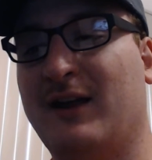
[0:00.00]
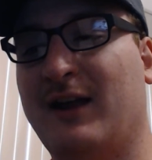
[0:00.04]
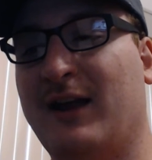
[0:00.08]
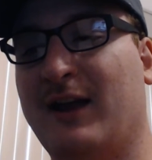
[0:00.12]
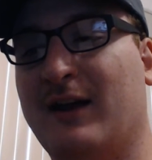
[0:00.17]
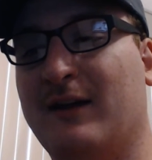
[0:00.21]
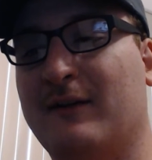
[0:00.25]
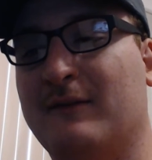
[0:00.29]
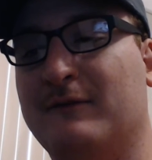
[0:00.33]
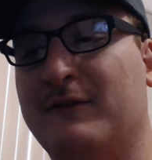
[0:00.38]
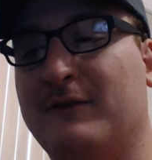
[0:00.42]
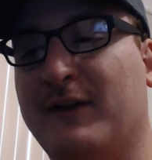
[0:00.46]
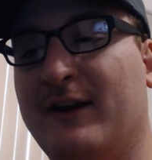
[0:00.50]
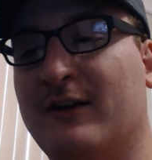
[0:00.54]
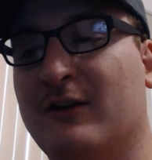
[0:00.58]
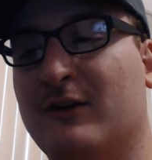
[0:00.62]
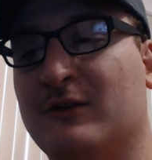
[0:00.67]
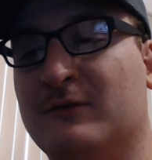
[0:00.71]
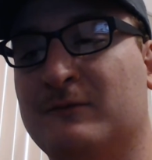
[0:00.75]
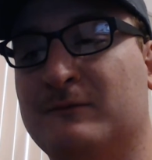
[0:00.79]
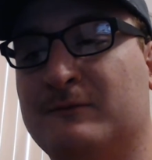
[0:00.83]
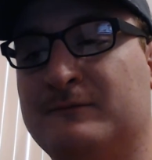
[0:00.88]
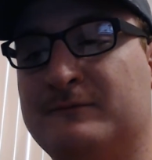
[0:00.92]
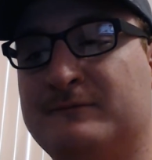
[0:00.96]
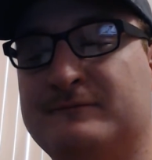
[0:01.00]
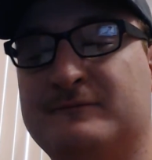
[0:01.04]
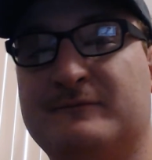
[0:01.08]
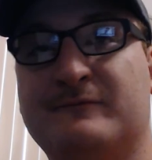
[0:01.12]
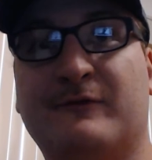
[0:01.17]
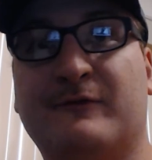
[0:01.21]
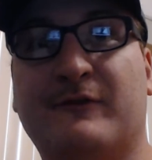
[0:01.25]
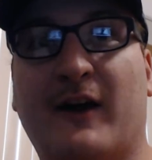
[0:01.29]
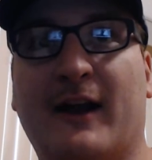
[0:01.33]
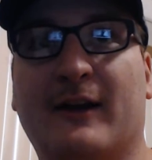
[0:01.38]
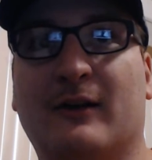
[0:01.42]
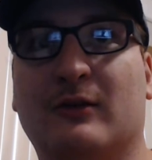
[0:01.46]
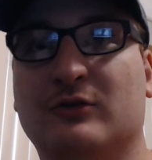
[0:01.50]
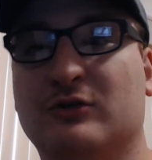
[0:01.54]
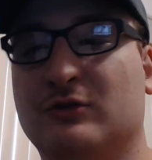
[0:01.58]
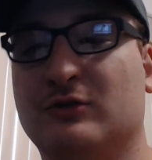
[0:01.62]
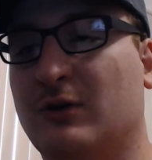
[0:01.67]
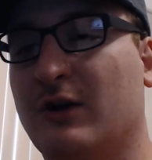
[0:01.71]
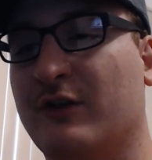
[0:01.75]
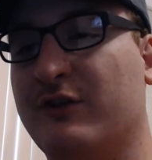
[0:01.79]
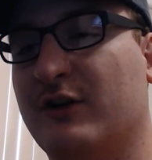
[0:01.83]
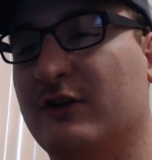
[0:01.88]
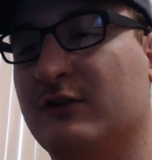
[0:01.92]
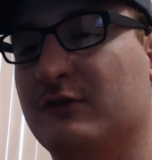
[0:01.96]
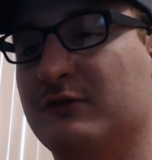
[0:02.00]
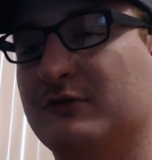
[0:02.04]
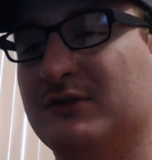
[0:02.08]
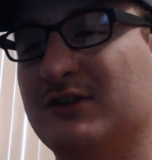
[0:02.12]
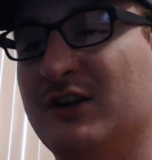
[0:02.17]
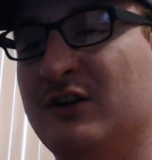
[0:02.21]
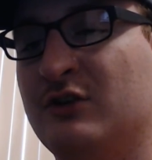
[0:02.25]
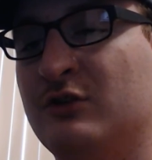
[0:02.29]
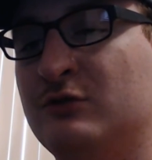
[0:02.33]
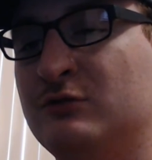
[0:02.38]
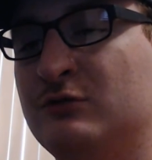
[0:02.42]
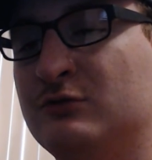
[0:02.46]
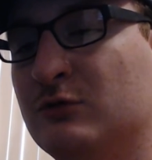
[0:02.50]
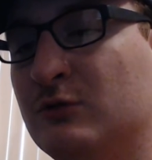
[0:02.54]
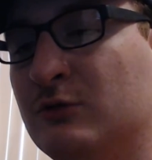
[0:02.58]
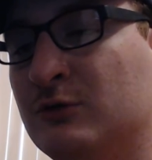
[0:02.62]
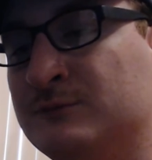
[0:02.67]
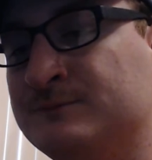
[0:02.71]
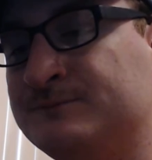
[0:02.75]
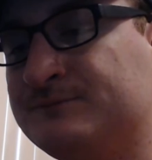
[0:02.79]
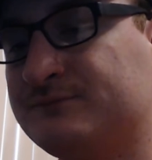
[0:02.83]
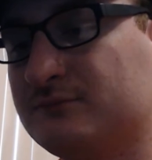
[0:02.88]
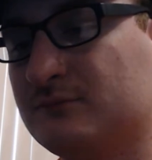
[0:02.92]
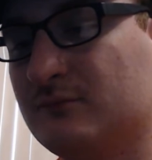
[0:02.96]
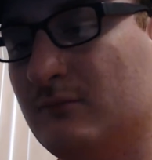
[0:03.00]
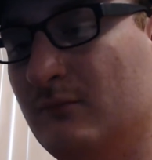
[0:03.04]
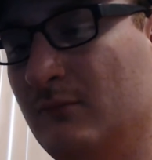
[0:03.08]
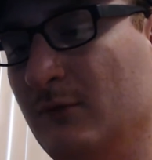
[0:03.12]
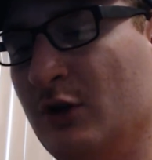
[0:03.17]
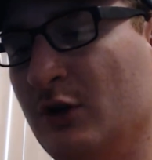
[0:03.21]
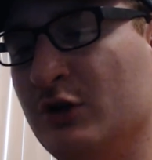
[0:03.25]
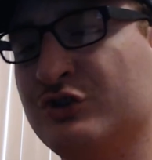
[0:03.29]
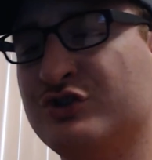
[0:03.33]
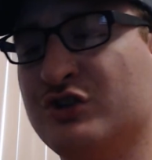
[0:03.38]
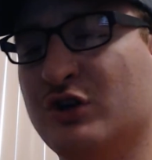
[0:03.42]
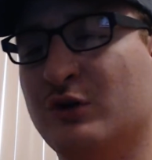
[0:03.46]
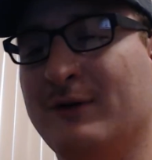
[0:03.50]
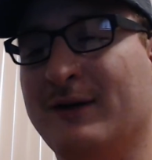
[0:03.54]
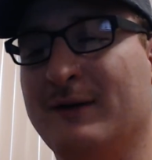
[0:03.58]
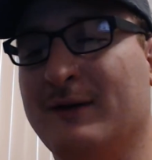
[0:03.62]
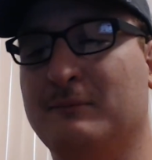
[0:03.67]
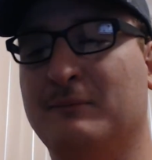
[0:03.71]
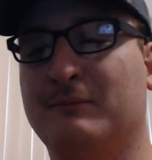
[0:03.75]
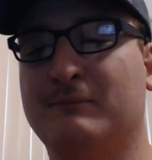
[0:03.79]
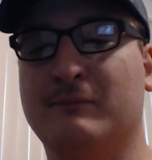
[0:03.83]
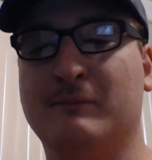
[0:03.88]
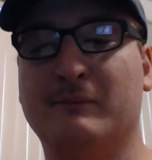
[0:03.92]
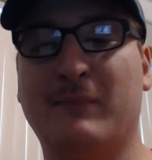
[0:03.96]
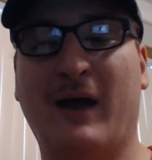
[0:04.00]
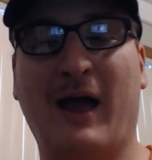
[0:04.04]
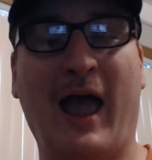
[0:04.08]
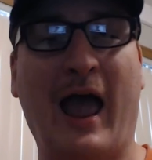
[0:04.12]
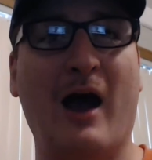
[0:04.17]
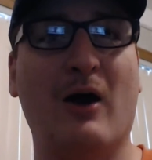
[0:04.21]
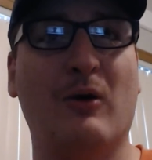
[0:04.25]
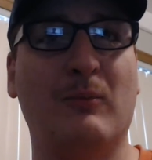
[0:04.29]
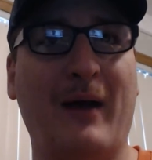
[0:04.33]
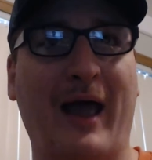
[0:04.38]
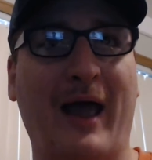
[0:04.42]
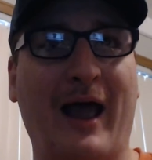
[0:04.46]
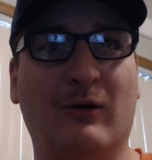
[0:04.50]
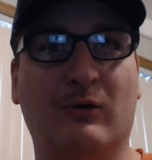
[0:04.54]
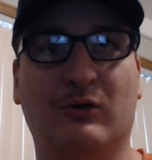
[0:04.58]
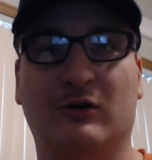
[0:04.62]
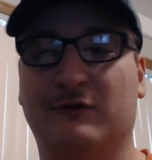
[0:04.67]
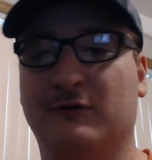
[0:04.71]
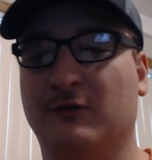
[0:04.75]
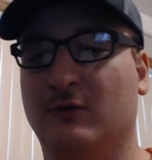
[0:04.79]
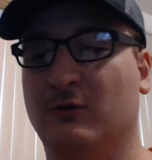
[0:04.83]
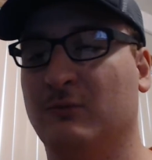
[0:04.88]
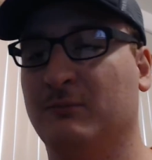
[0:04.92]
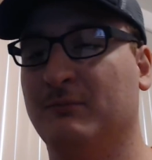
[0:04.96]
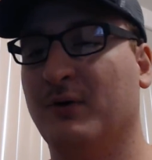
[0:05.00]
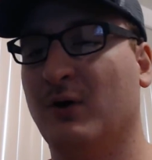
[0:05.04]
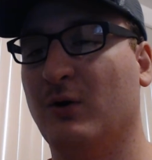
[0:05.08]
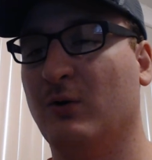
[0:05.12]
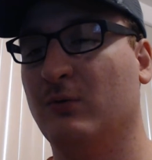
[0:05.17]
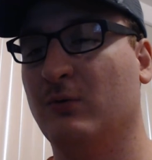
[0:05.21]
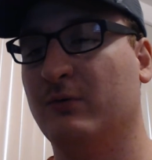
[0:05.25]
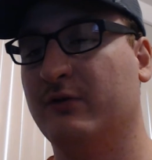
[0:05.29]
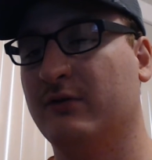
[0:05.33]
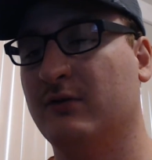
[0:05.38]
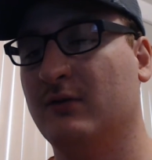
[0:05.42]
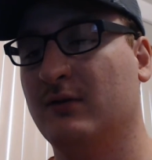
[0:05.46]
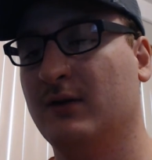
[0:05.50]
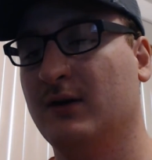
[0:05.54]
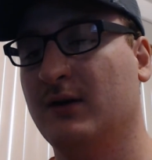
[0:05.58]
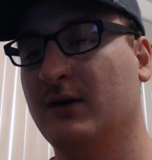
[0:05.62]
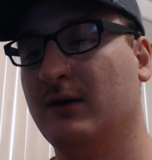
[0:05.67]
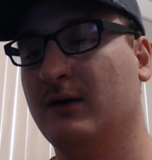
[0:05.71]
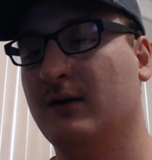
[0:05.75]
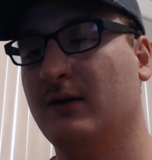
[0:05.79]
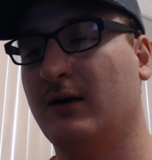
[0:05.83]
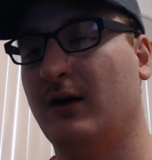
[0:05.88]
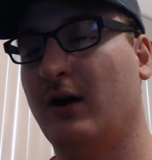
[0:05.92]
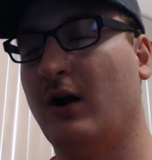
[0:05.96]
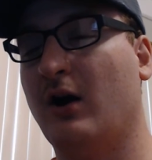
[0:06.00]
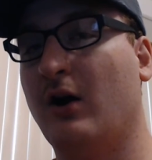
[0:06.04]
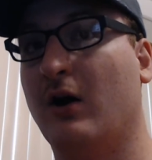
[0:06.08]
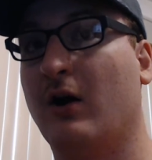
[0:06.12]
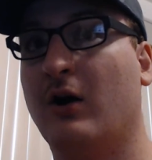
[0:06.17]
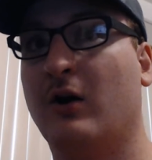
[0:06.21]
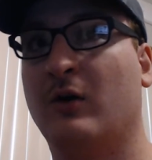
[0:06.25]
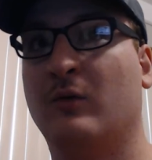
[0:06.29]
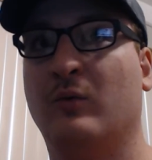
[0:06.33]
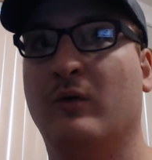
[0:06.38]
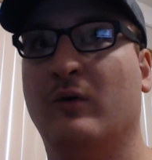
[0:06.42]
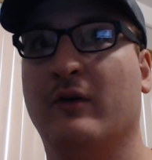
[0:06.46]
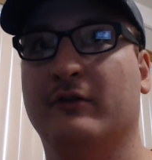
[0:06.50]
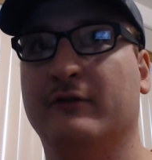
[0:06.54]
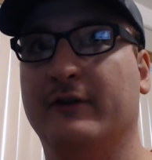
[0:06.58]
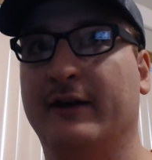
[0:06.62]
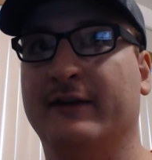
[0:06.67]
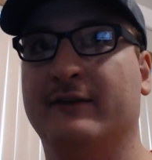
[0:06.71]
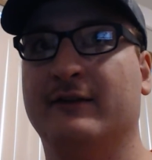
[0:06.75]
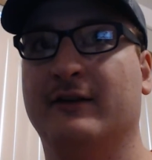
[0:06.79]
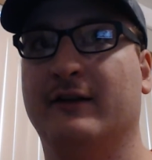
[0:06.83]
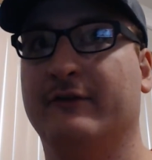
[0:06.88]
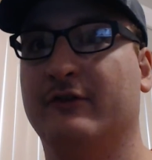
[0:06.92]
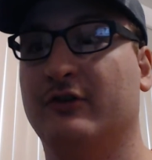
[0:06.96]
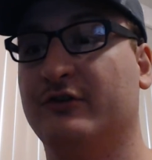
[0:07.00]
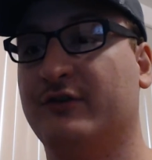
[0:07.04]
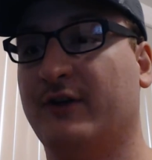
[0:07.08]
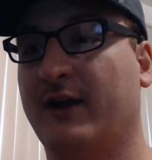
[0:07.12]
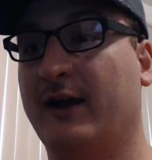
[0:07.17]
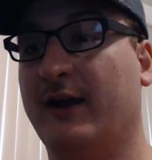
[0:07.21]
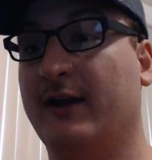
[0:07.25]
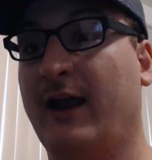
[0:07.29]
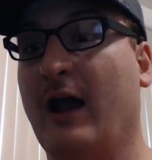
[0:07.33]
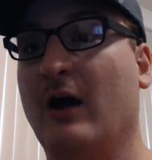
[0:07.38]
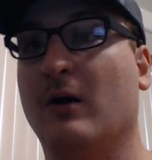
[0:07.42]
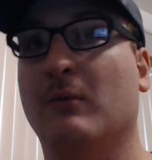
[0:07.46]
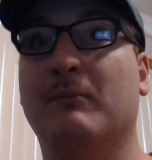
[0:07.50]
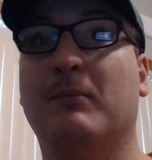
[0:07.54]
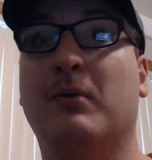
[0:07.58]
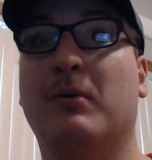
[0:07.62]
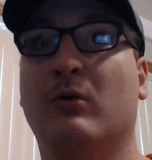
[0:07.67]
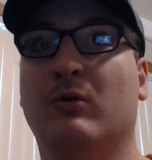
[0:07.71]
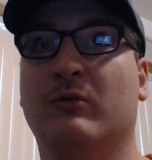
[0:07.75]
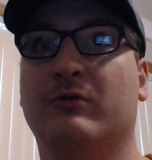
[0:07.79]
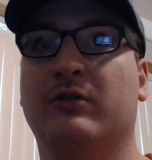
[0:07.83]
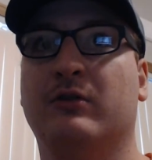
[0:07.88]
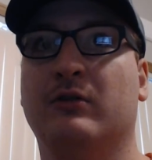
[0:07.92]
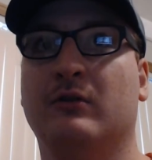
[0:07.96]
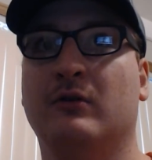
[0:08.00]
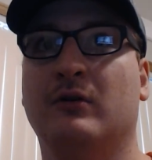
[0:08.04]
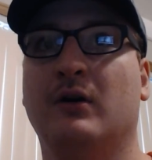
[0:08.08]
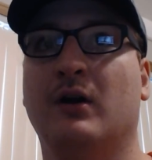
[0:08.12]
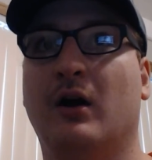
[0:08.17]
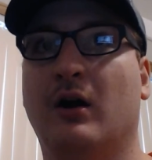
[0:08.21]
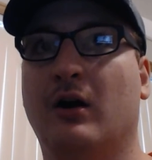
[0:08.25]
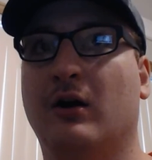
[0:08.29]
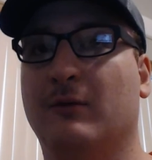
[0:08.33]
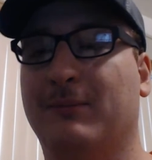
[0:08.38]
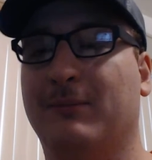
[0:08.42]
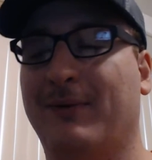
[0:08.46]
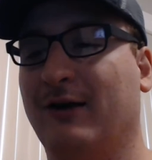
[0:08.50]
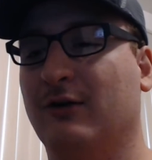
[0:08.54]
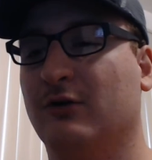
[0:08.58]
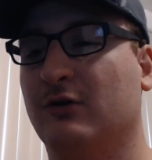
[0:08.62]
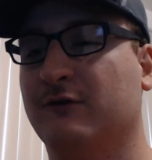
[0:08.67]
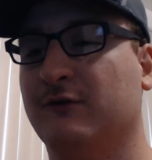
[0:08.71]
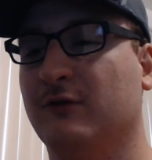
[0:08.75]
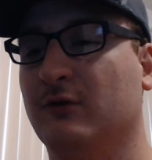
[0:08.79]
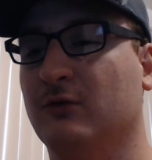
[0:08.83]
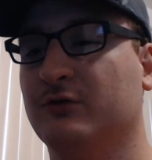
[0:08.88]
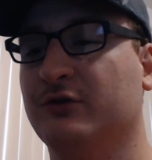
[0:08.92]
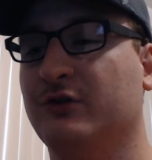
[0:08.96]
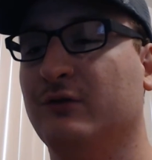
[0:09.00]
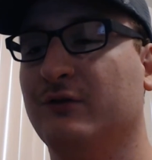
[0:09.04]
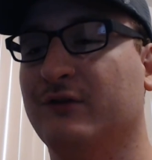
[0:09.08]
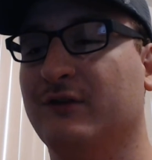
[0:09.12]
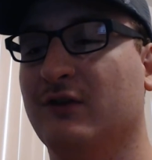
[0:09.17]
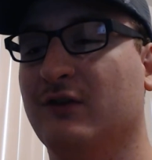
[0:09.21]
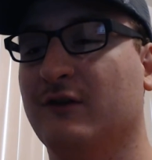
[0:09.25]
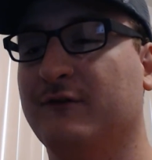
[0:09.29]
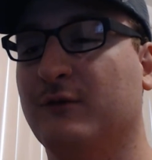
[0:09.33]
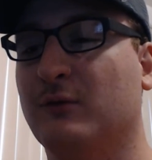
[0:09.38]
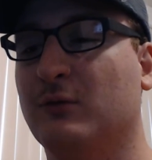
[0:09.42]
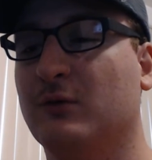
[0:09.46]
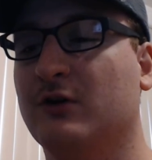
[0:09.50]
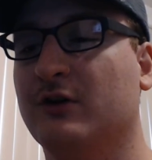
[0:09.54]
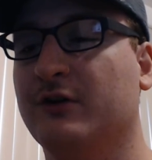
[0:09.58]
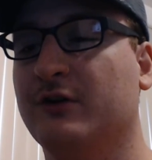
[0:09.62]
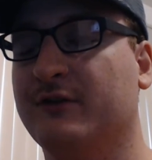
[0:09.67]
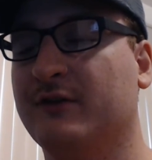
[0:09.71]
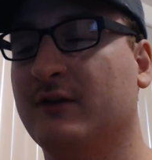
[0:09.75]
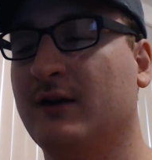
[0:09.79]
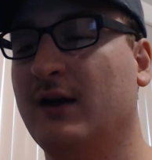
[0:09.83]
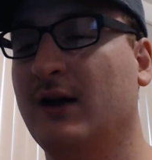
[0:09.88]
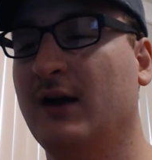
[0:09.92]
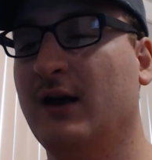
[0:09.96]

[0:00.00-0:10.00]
and Vader final duel, I thought it was really cool showing how powerful both are with lightsabers and how both are powerful using the Force.